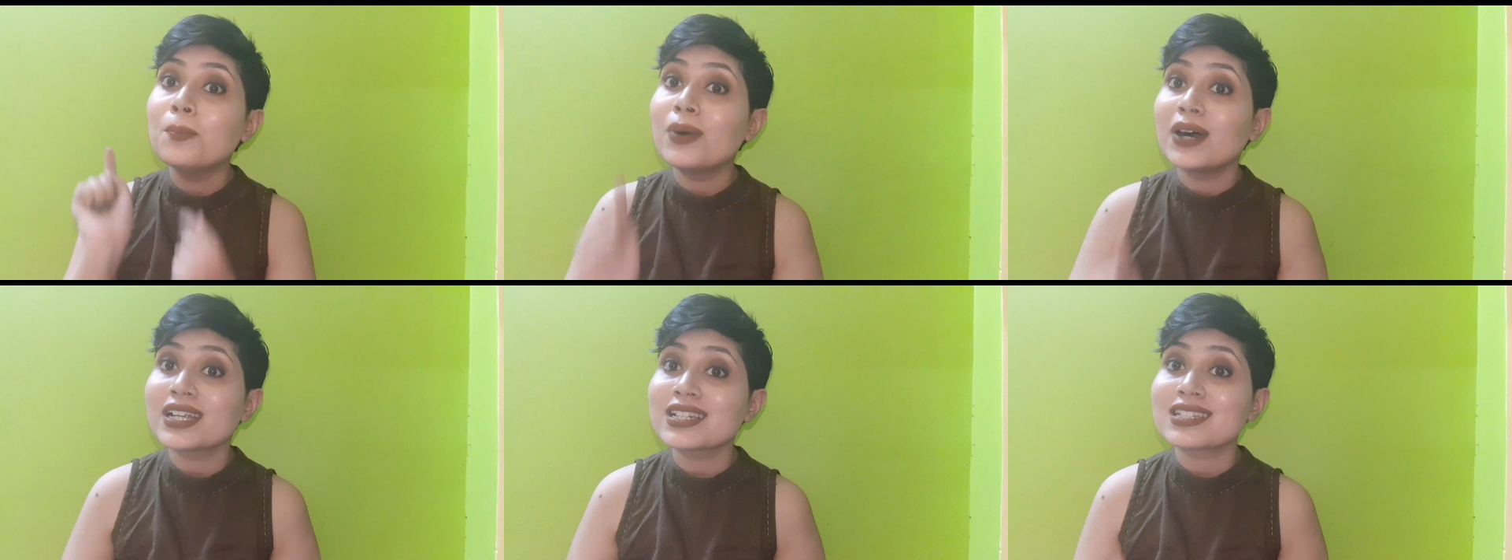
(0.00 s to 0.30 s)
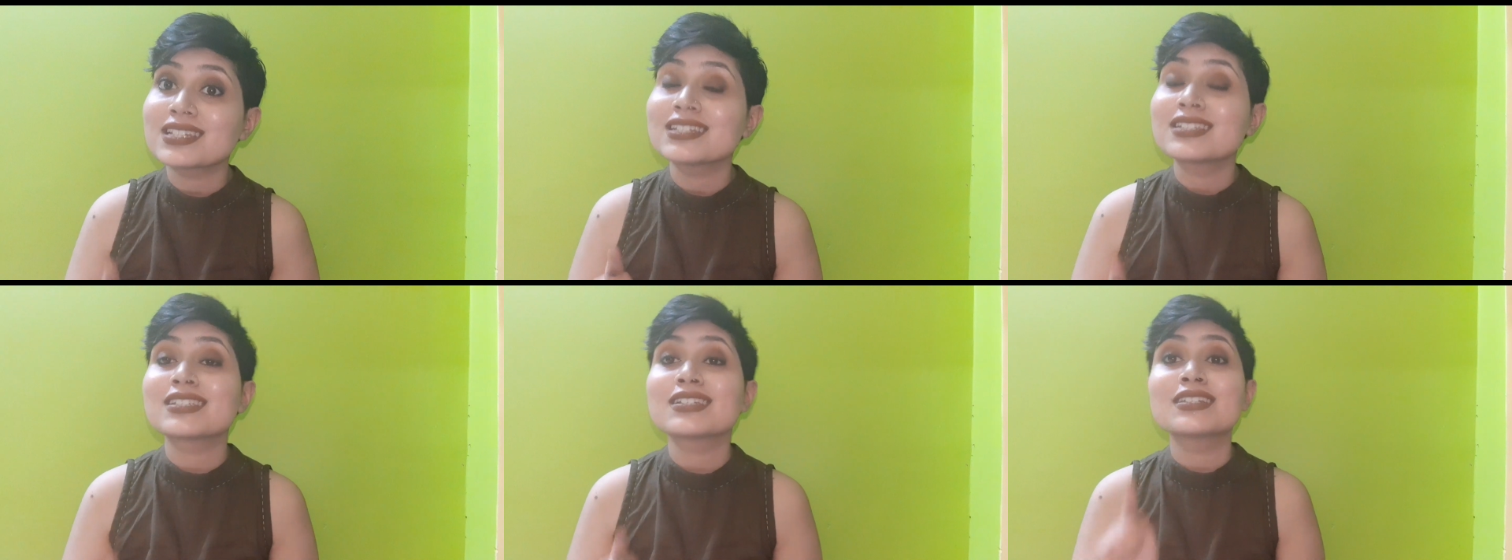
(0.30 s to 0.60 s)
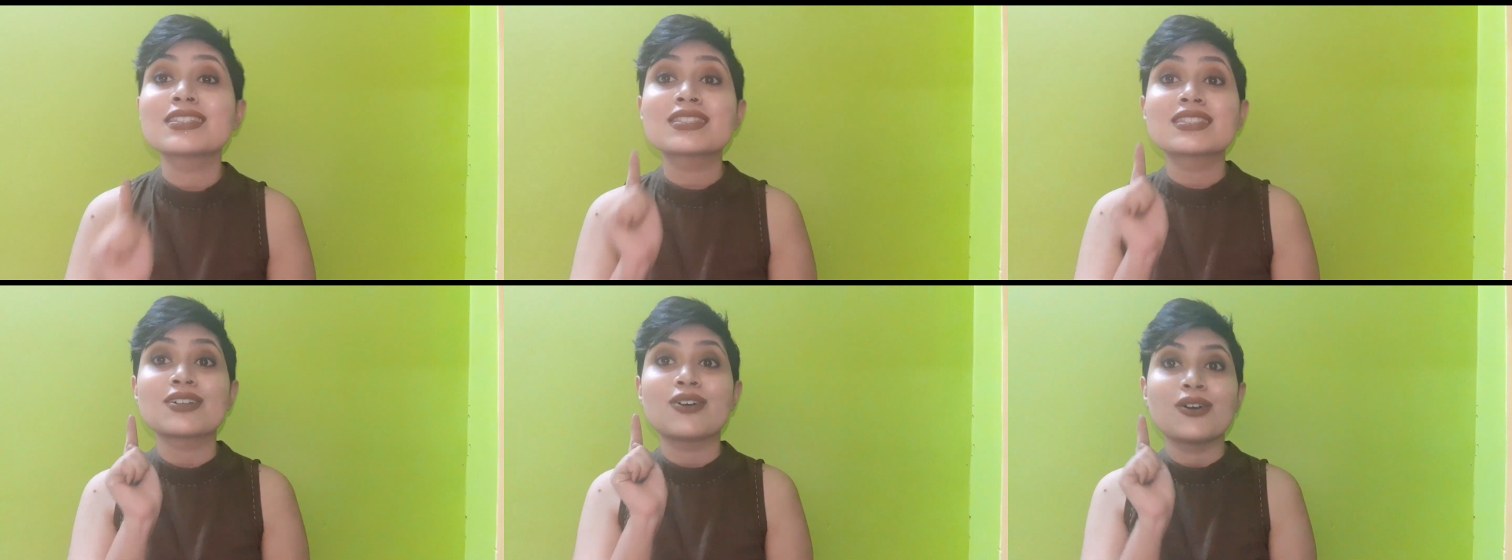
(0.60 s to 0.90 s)
But it
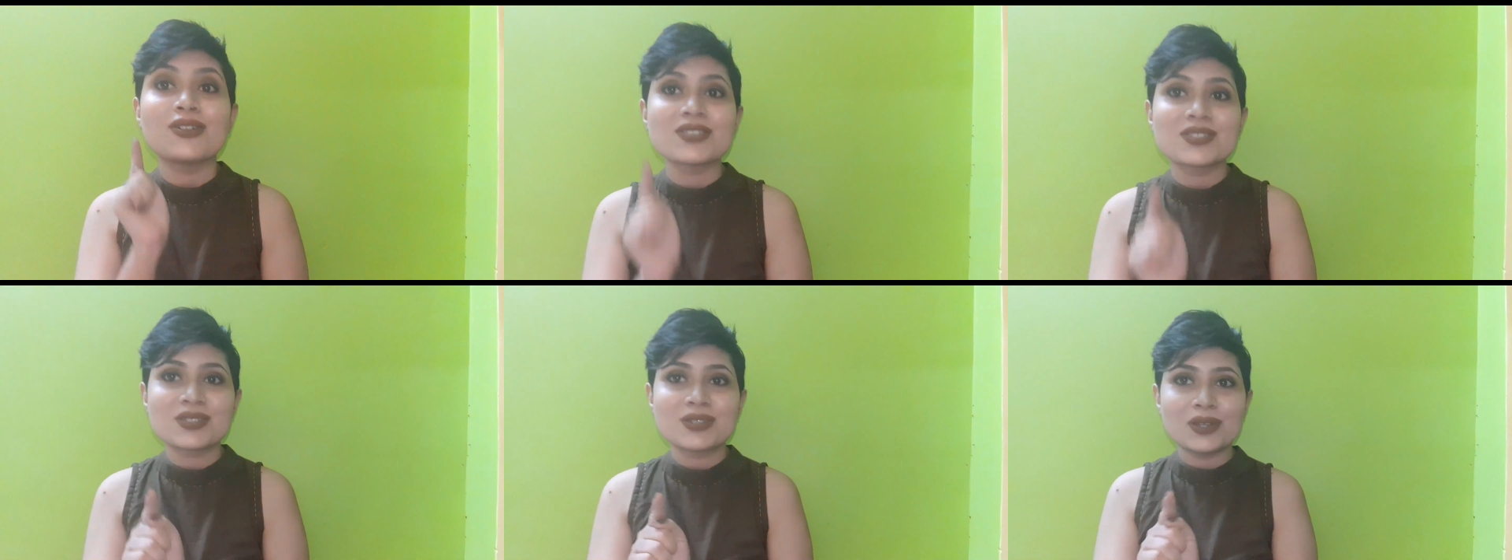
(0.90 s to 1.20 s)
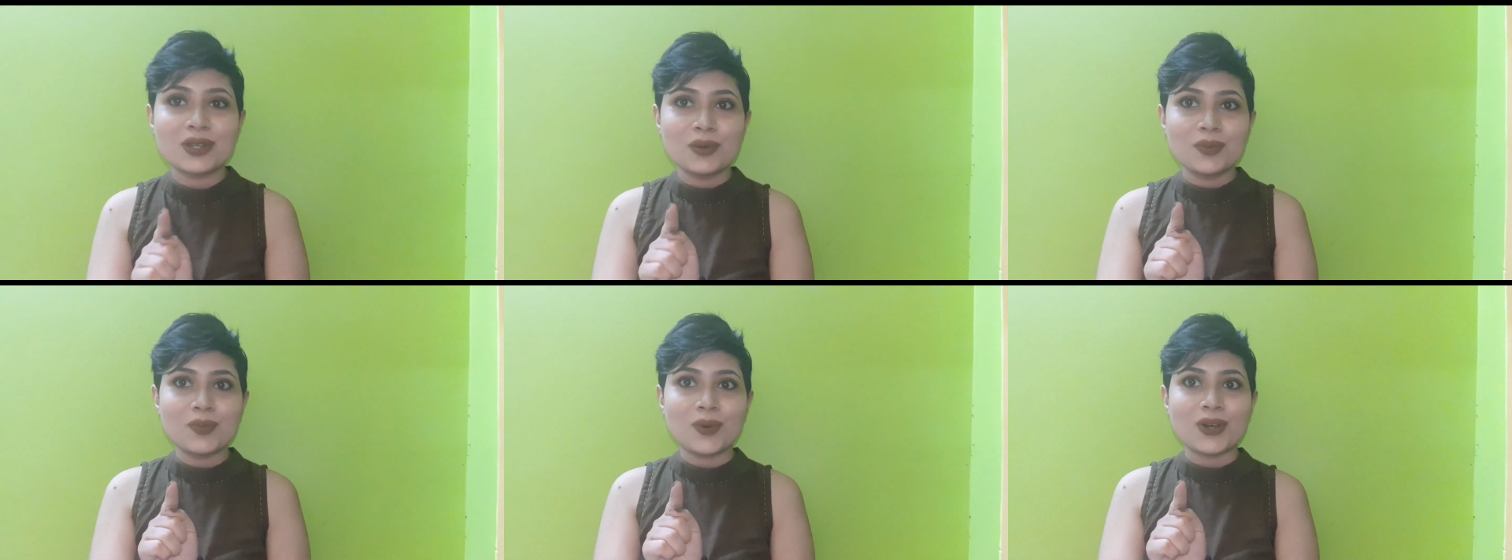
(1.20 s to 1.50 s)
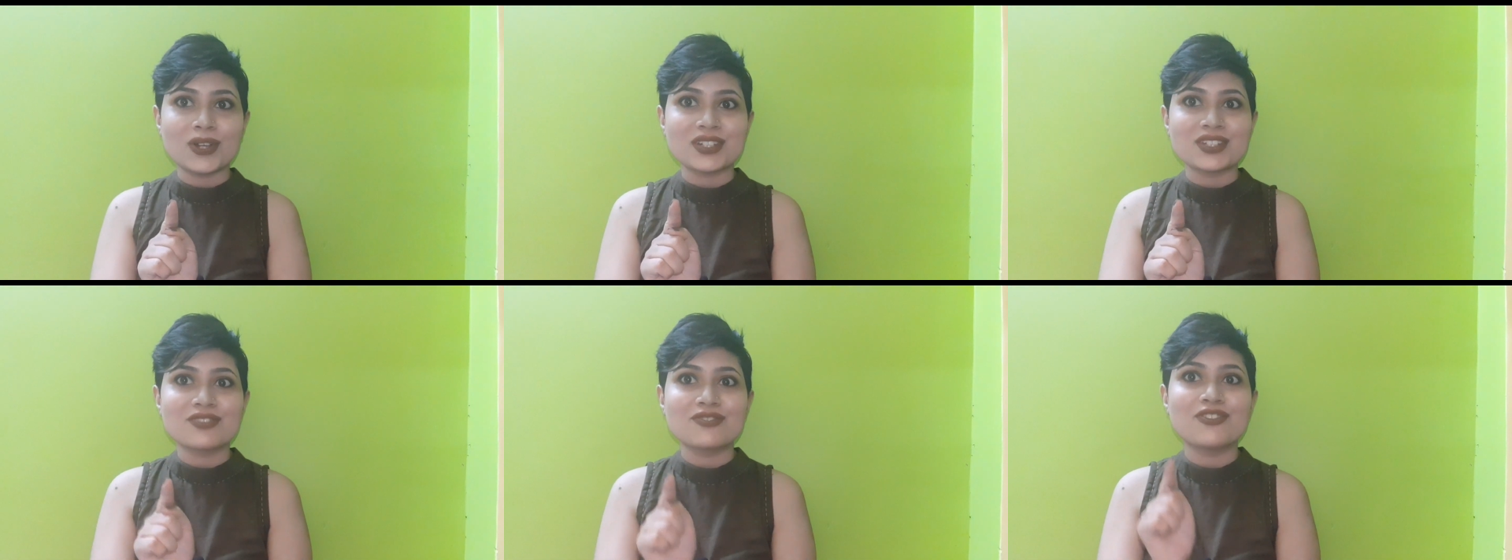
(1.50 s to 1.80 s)
is also
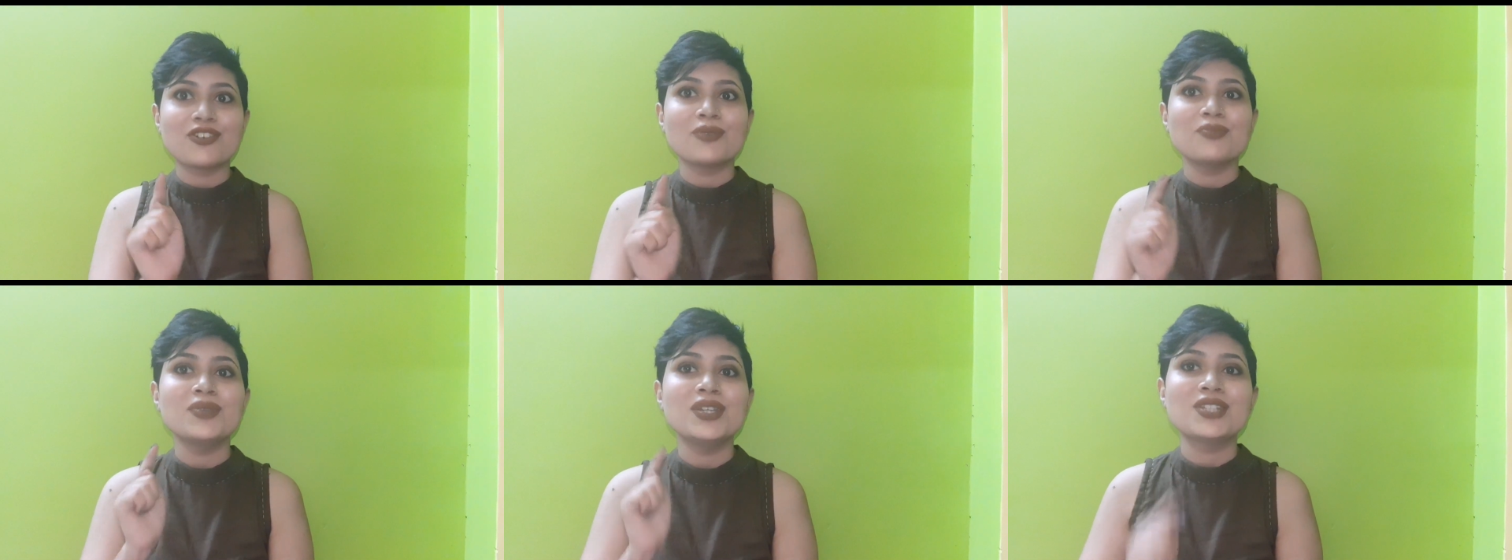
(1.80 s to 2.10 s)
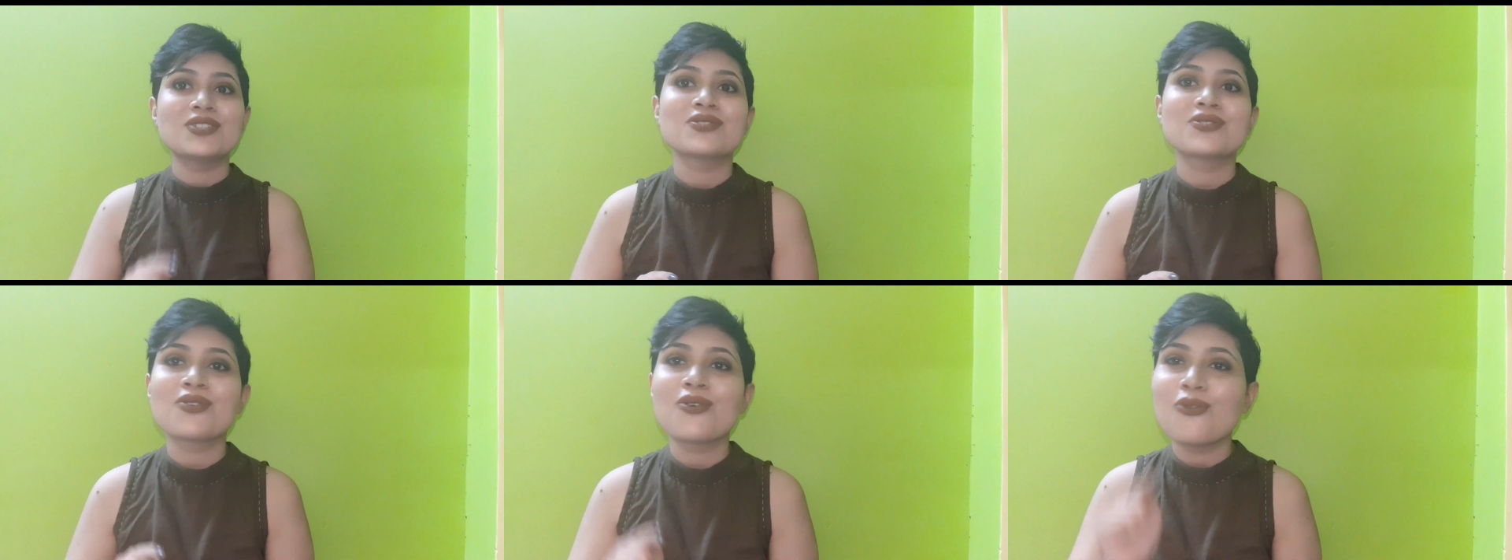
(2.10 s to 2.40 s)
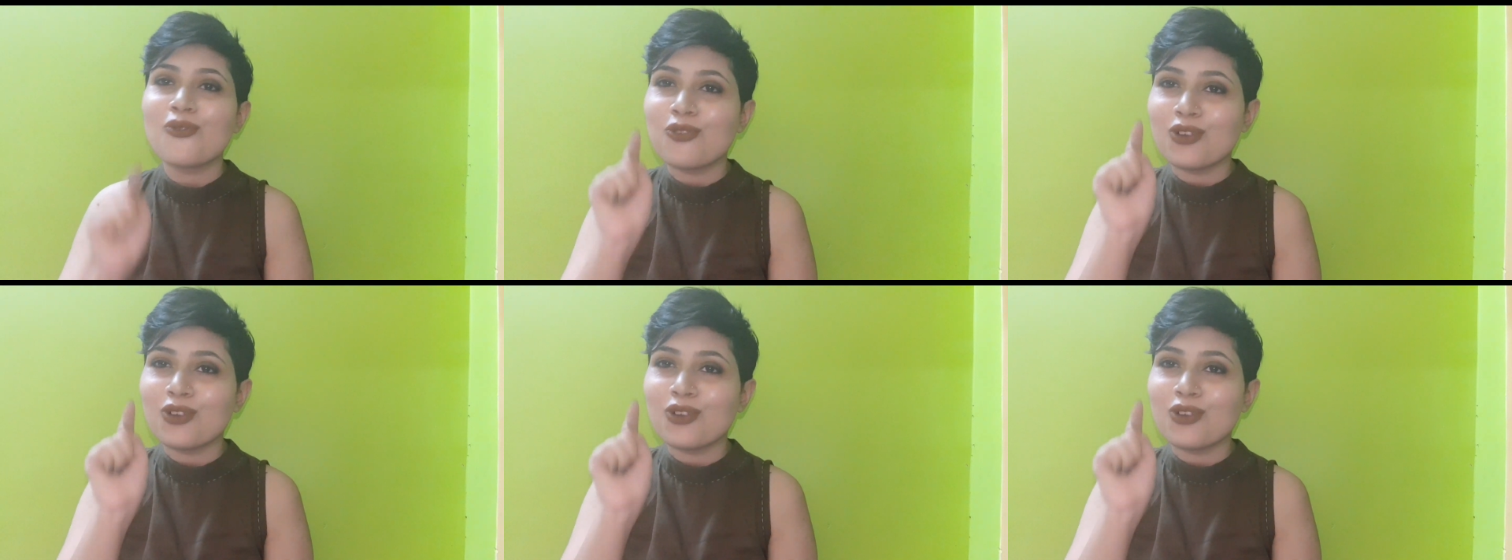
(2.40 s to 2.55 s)
important for me to know